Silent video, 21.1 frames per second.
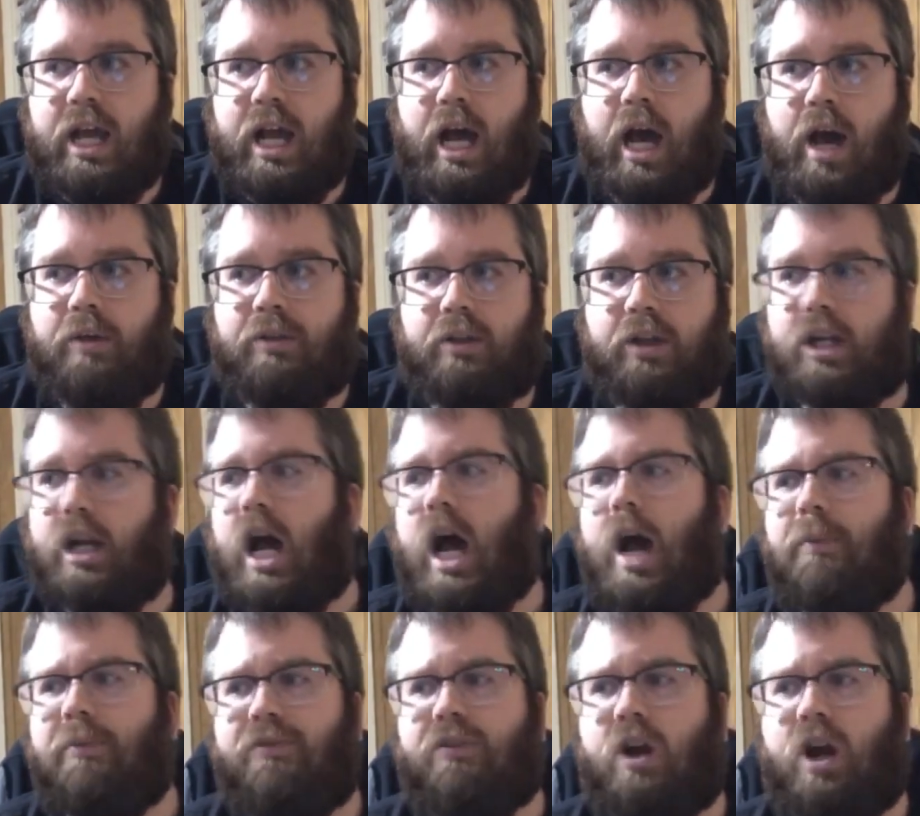Uh, the
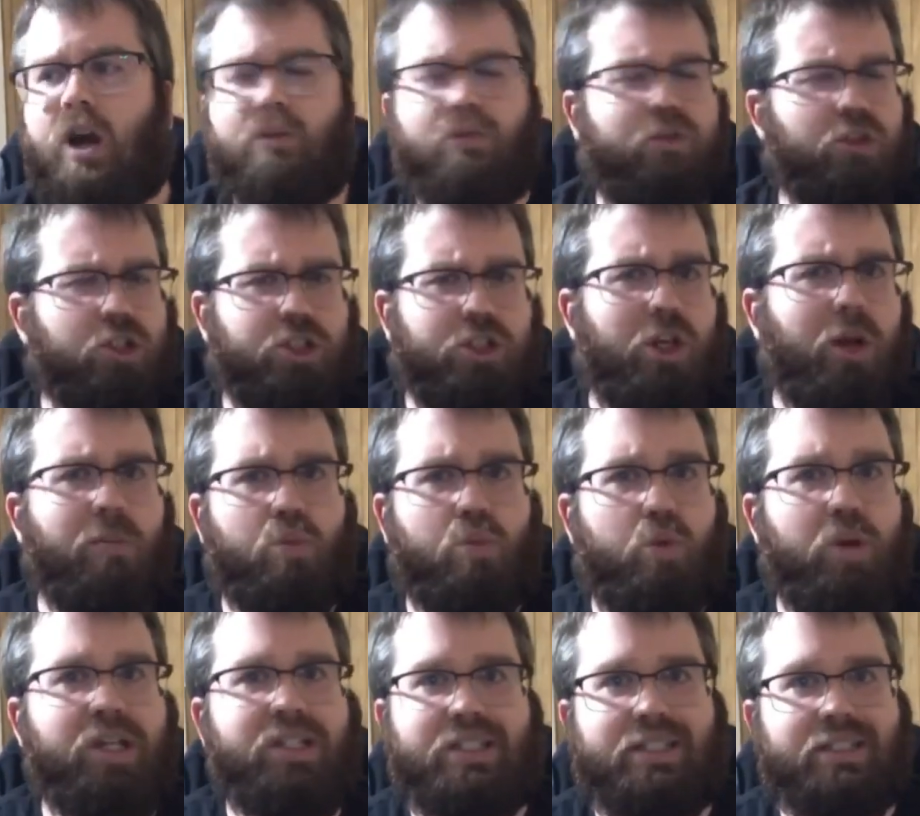cop, for, uh, for, some
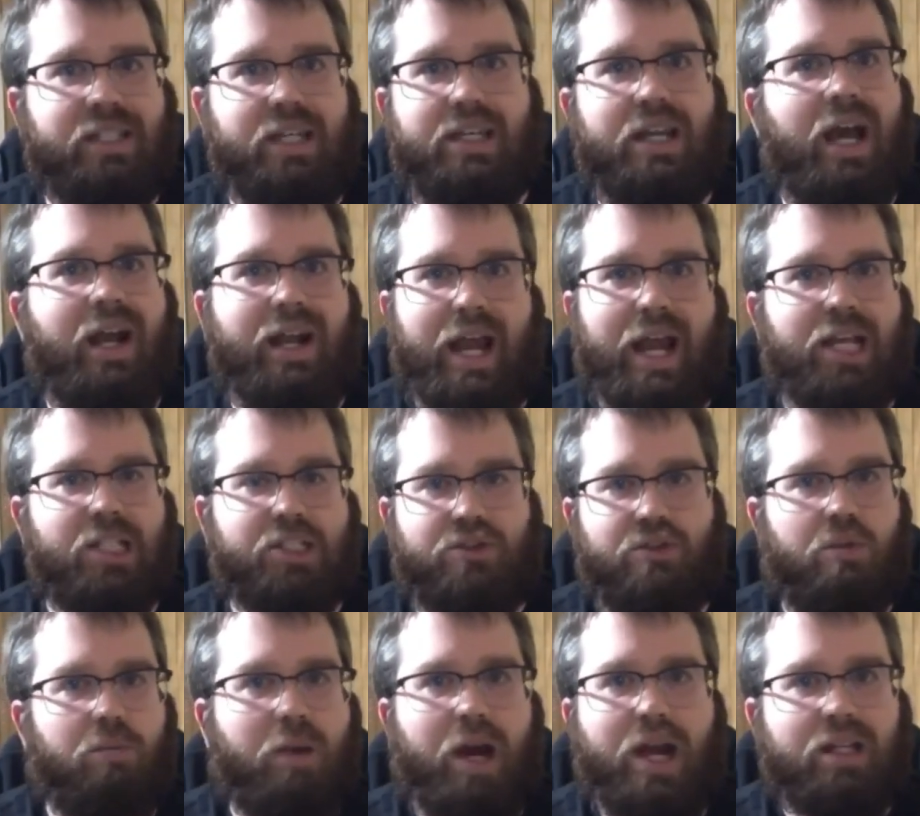reason, did not ask
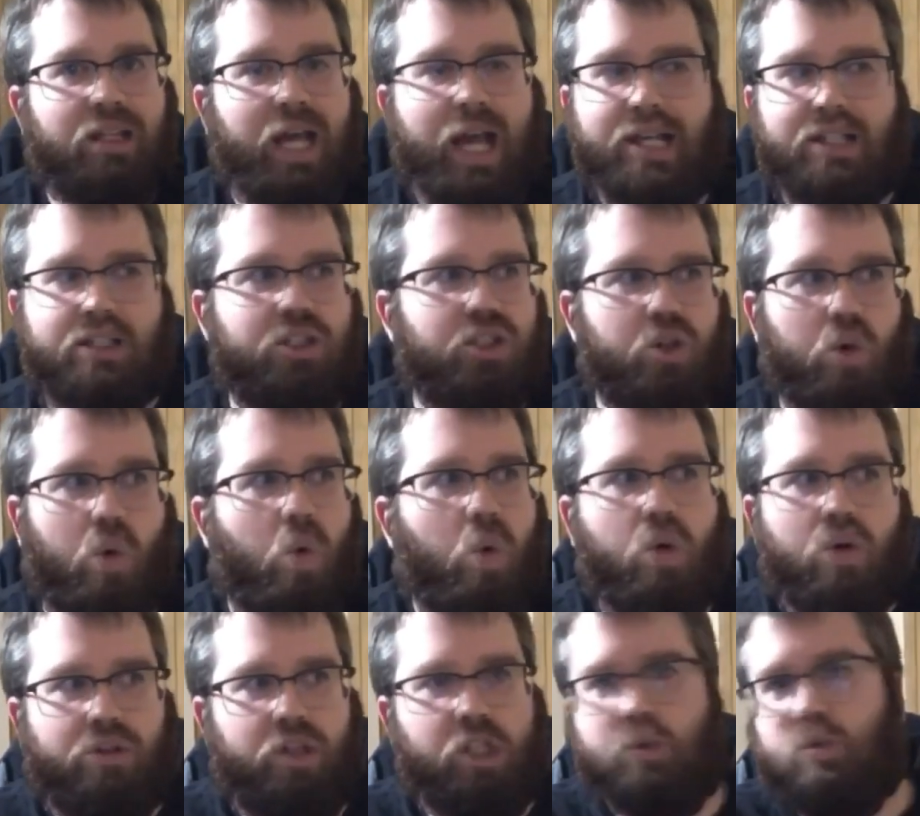for my license
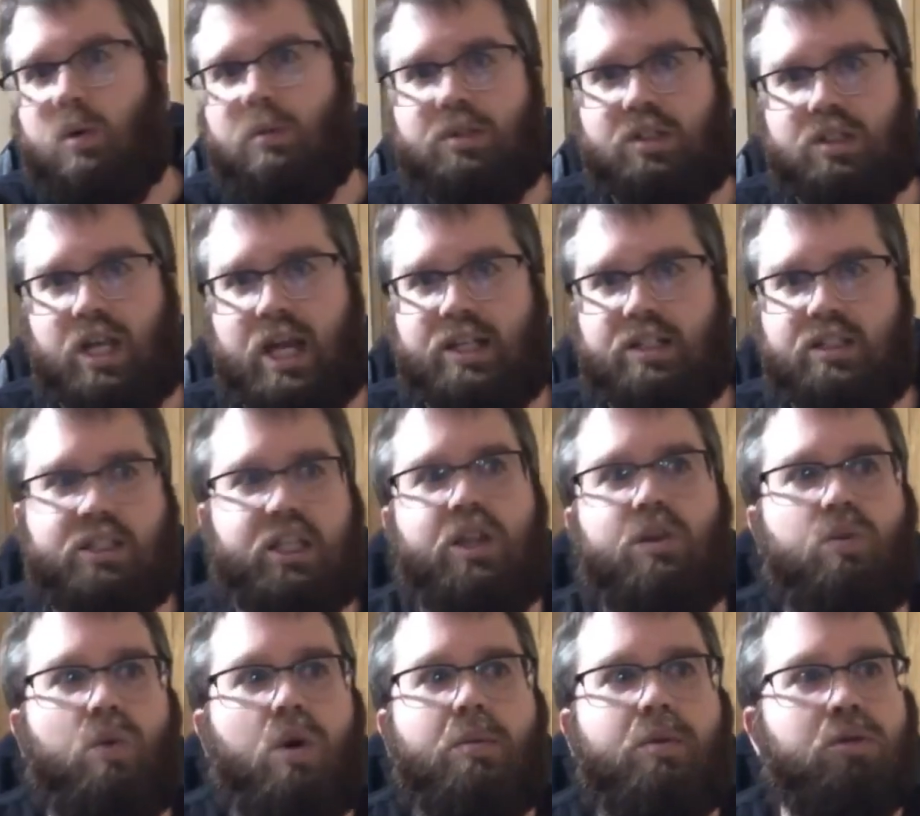or this woman's license, and
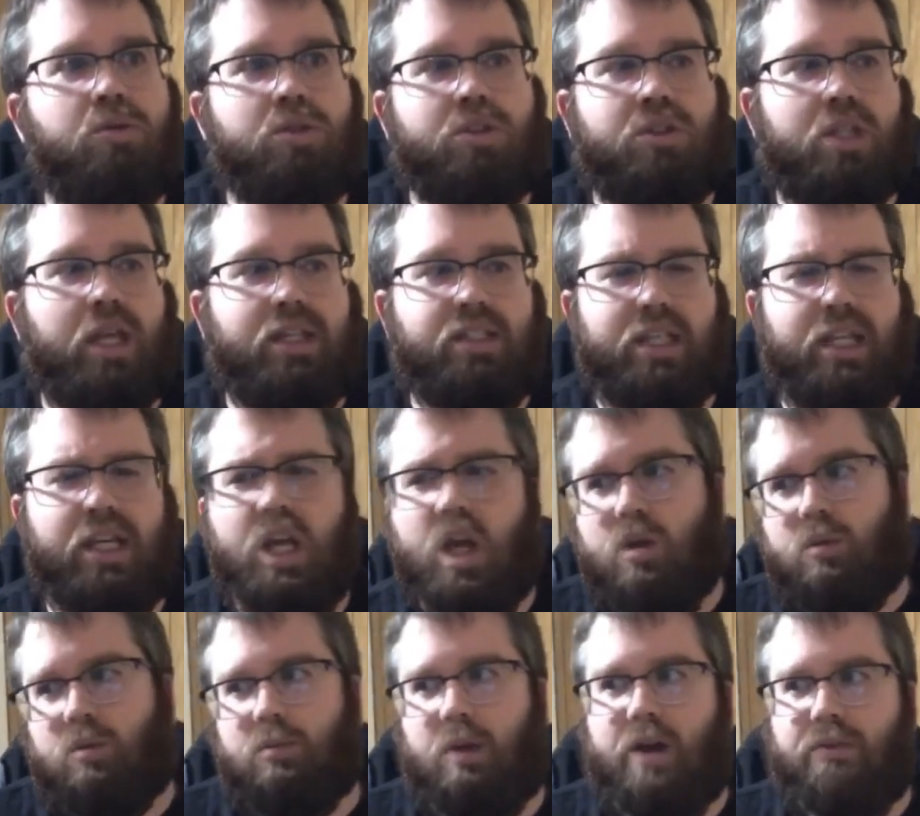the woman was like saying,
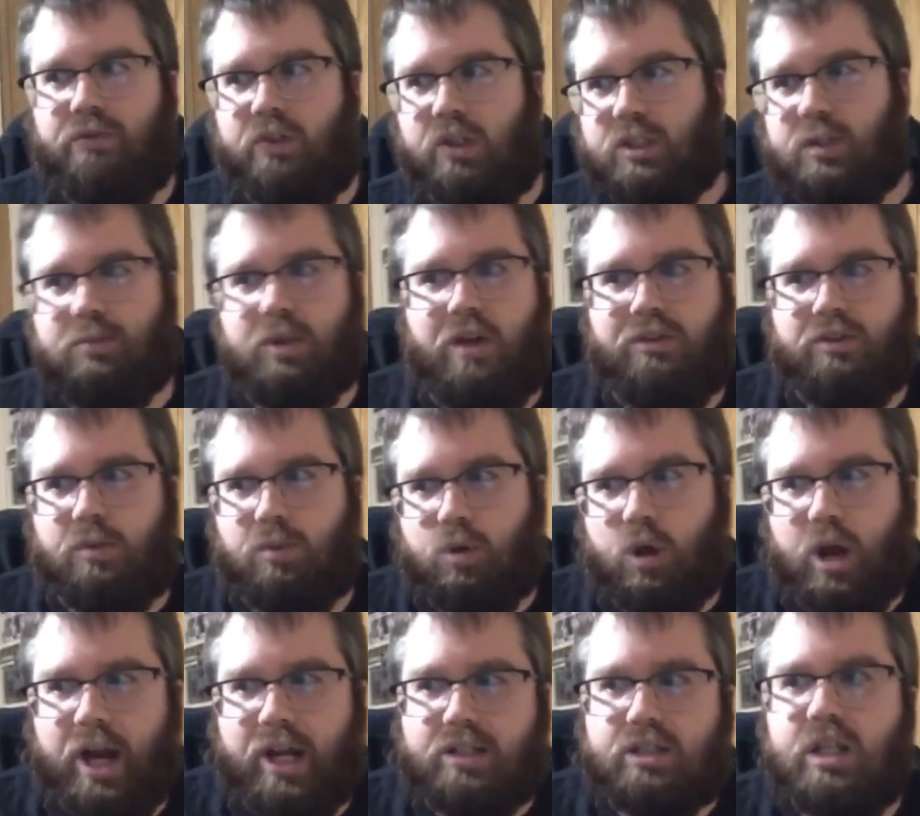"My foot slipped off the
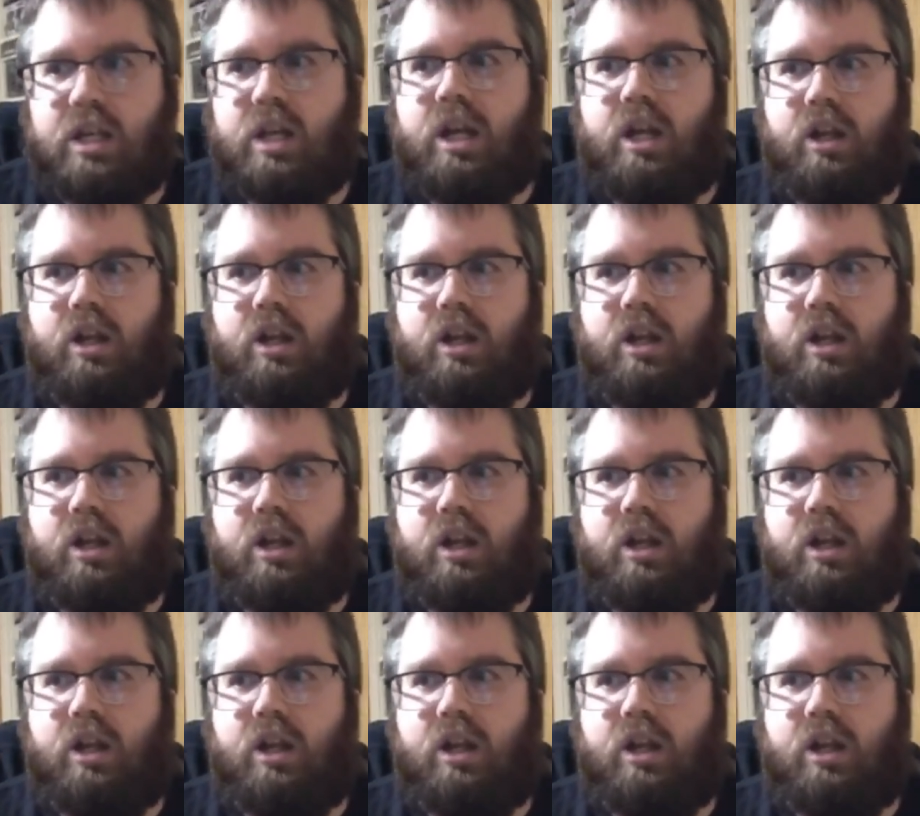brakes."